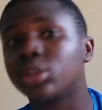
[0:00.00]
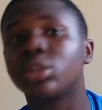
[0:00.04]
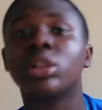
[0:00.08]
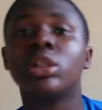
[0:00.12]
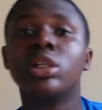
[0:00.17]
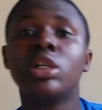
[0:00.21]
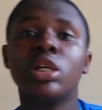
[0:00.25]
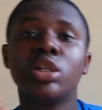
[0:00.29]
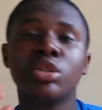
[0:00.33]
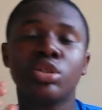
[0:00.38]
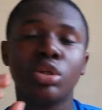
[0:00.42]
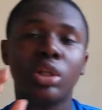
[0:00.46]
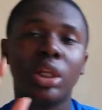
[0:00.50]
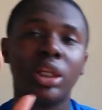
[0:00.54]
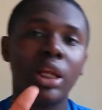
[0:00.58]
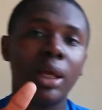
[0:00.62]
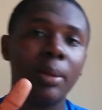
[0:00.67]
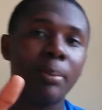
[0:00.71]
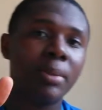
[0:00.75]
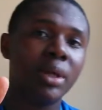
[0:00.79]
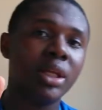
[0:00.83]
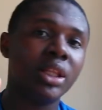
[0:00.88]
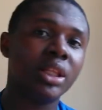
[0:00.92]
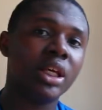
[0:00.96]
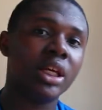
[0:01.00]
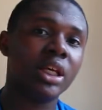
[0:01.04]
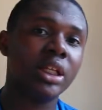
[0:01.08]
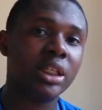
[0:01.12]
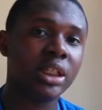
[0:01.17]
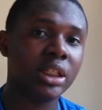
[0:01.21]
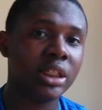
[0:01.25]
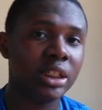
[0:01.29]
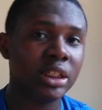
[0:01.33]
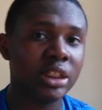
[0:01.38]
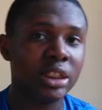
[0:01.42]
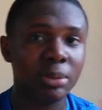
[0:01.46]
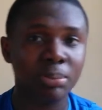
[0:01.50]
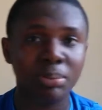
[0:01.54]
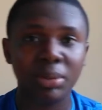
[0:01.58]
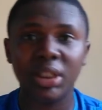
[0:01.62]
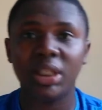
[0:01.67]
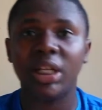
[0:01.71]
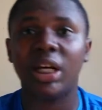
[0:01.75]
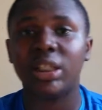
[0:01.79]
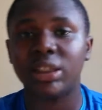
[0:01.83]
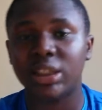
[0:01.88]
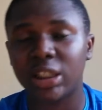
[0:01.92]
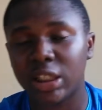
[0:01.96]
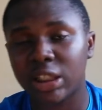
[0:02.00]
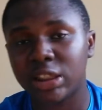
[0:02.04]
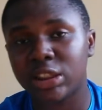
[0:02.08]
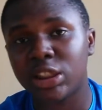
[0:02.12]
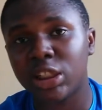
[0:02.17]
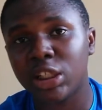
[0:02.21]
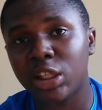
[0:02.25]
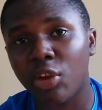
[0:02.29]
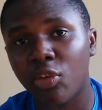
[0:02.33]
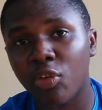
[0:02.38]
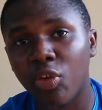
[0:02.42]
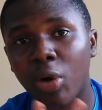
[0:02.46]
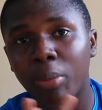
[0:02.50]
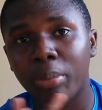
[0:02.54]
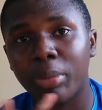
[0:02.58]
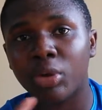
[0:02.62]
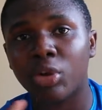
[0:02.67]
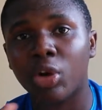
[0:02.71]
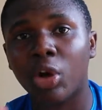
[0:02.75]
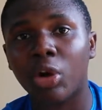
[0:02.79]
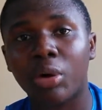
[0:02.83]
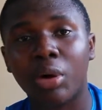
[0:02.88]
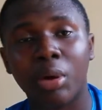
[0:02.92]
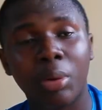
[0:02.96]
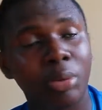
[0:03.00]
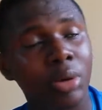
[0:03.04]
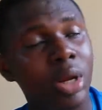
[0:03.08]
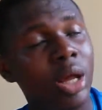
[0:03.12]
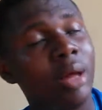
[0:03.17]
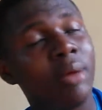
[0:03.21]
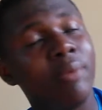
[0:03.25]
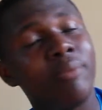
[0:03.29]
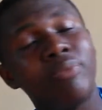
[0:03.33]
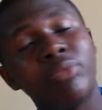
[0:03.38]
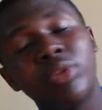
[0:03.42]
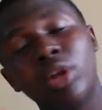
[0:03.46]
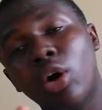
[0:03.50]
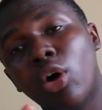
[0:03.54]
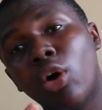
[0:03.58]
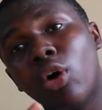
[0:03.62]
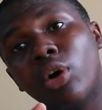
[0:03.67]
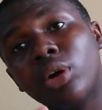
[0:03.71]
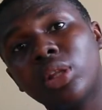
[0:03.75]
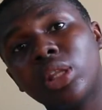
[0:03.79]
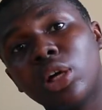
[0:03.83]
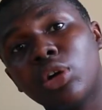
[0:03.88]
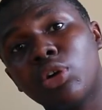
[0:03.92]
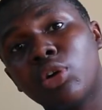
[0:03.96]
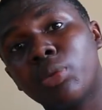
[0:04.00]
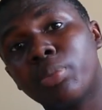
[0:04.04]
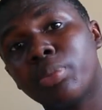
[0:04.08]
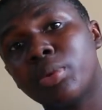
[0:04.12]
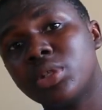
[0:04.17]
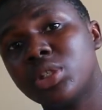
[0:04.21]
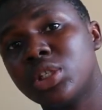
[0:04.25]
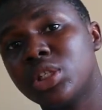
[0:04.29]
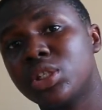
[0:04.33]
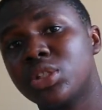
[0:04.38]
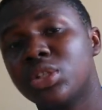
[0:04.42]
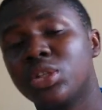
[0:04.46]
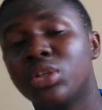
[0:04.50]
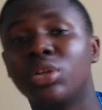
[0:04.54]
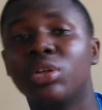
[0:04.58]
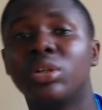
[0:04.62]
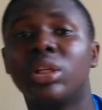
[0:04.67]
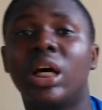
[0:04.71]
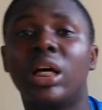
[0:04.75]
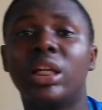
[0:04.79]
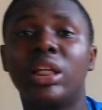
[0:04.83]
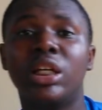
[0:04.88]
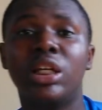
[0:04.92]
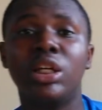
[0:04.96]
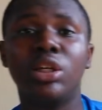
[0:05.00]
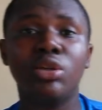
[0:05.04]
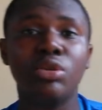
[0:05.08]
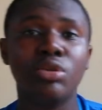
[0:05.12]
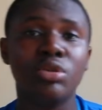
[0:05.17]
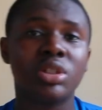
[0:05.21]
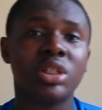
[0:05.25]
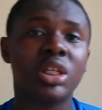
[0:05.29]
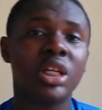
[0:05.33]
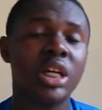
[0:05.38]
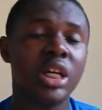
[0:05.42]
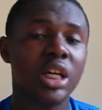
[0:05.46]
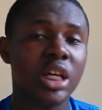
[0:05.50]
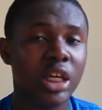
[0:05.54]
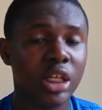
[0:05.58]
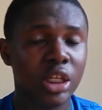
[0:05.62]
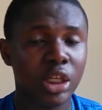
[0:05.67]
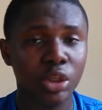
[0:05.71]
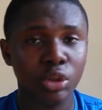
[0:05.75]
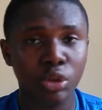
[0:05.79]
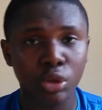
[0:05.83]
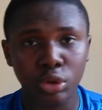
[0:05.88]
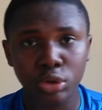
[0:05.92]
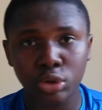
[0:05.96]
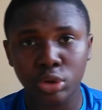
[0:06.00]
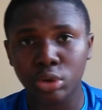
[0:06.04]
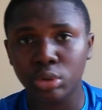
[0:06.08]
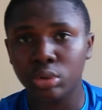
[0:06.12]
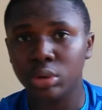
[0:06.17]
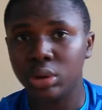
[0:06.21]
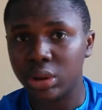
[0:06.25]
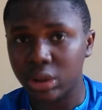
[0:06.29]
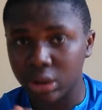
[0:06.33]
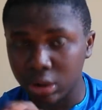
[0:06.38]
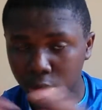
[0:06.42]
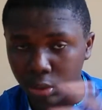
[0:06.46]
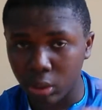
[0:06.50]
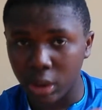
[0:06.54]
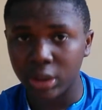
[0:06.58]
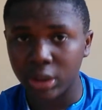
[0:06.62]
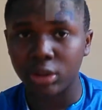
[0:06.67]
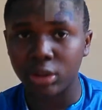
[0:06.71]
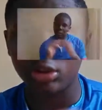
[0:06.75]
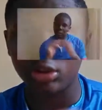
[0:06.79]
So let them maintain the MediaTek 64-bit octa-core processor that they use in the Note 2. It's quite a